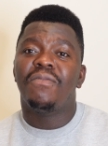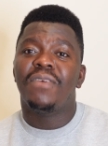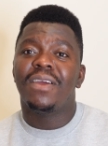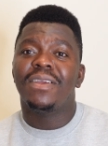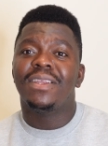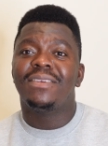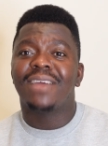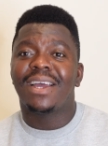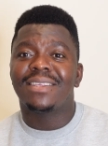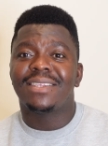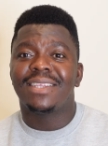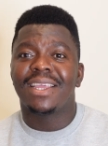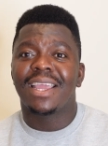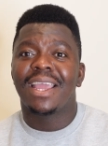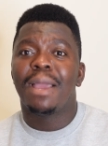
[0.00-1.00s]
very
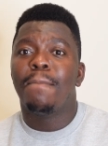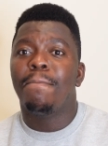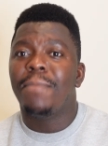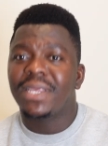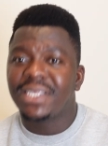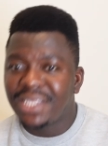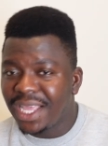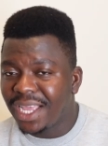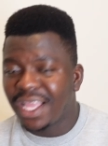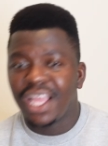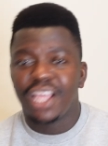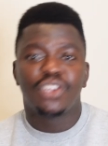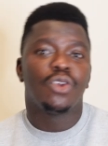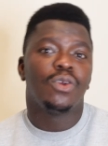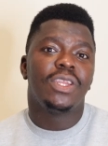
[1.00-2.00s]
drastic mistake.
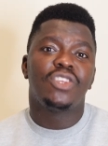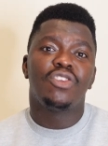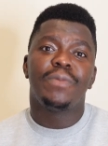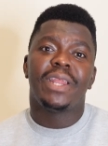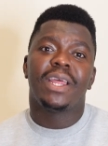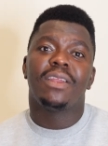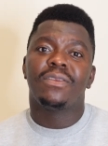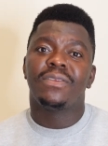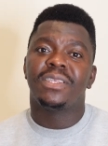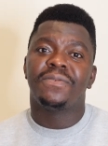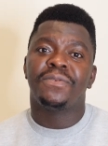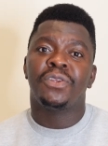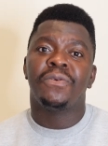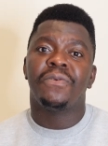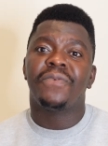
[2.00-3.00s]
So this will be the end of this
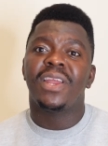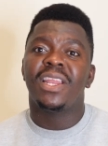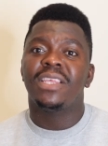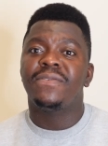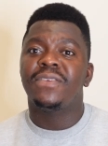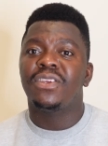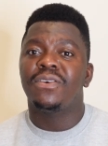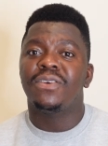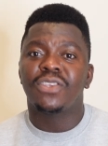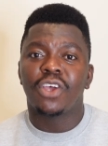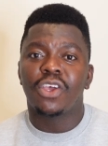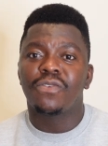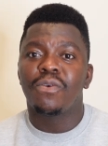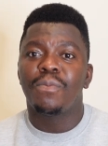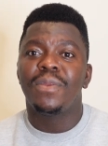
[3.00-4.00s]
video. If you find this video
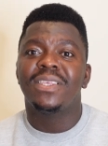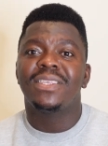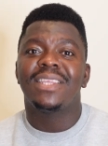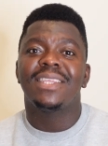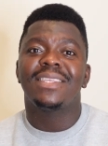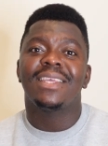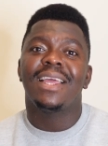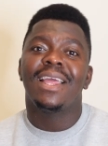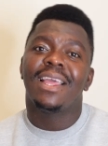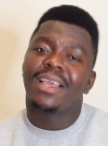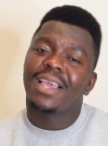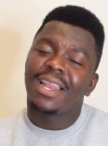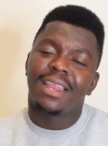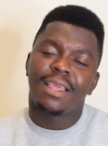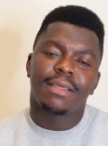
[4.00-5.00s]
resourceful, please
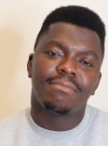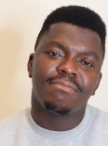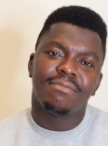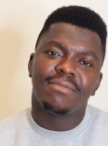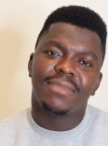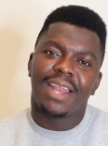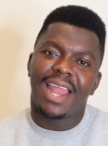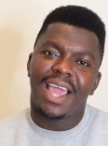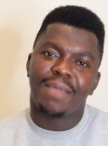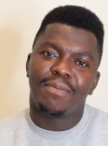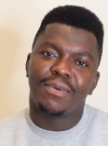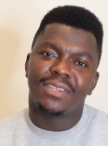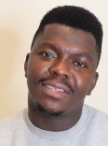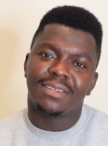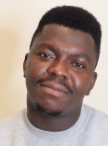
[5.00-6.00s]
click the like
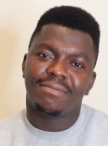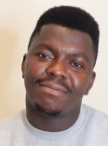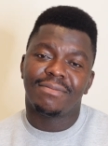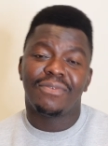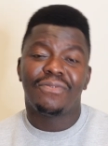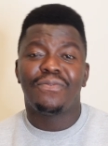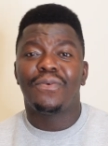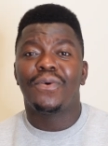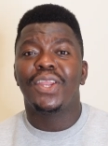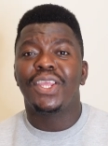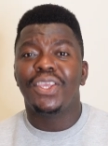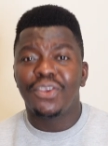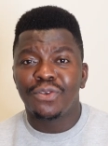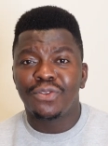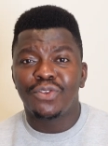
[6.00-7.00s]
button for the
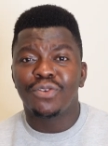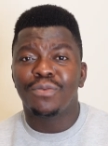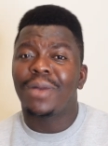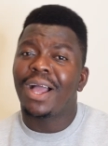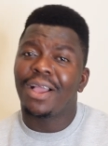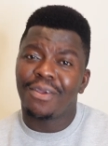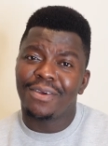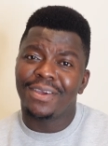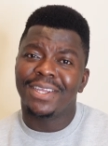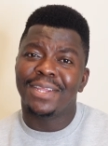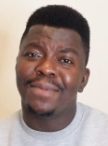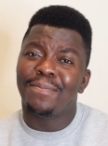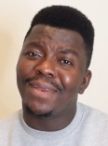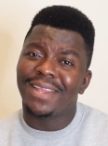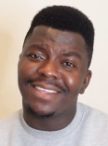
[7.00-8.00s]
YouTube
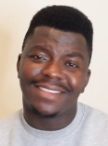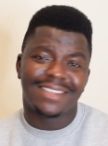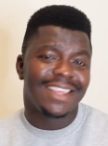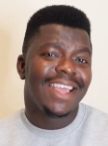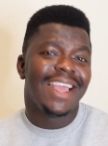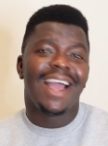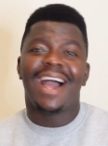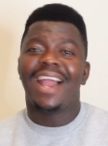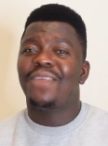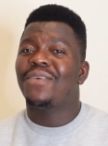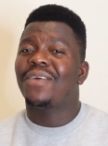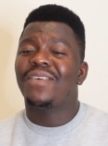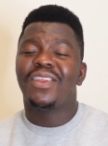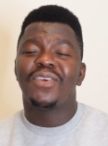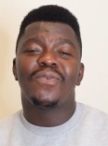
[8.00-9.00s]
algorithm, please. And if you
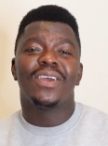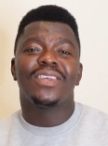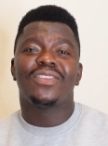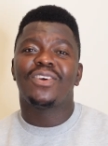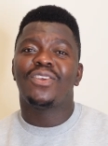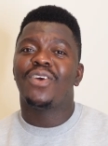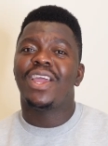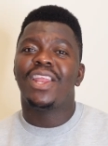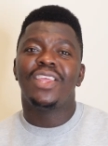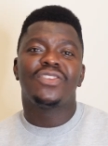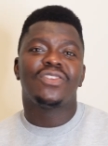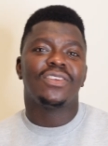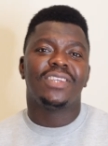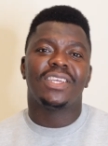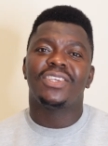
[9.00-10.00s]
have any question or any
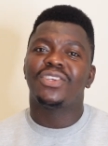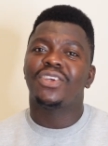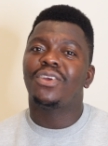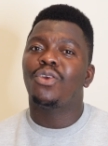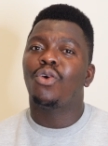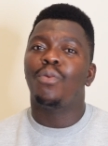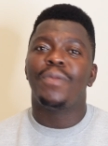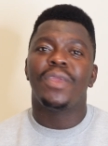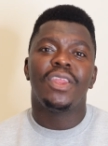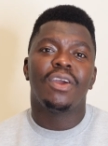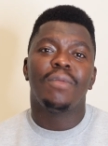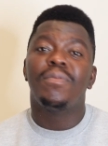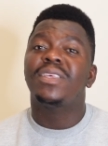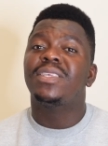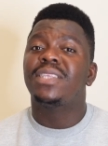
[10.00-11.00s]
suggestion,
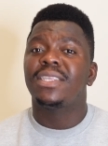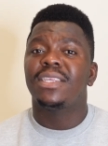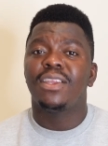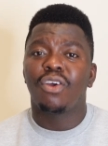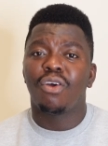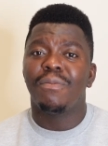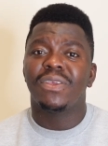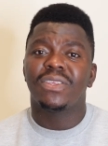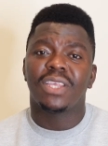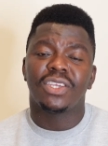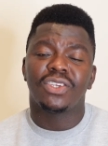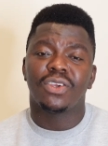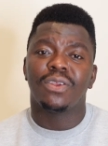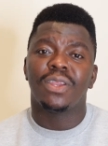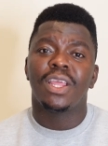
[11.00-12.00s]
opinion, please state in the comment
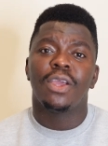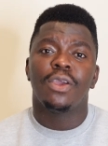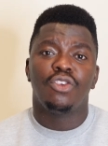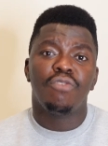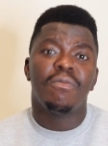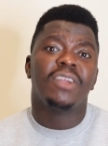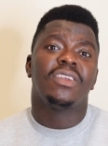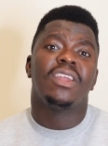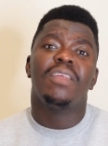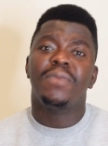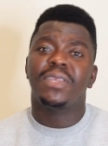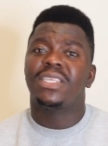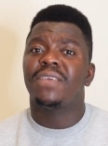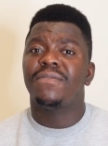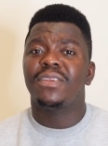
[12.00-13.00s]
section. You might actually be
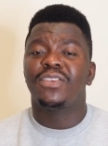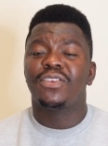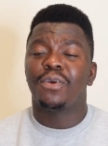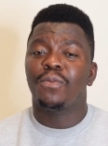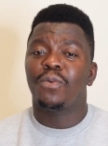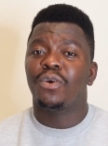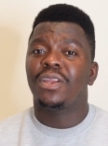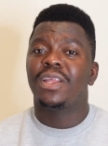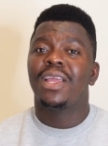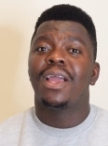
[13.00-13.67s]
saving someone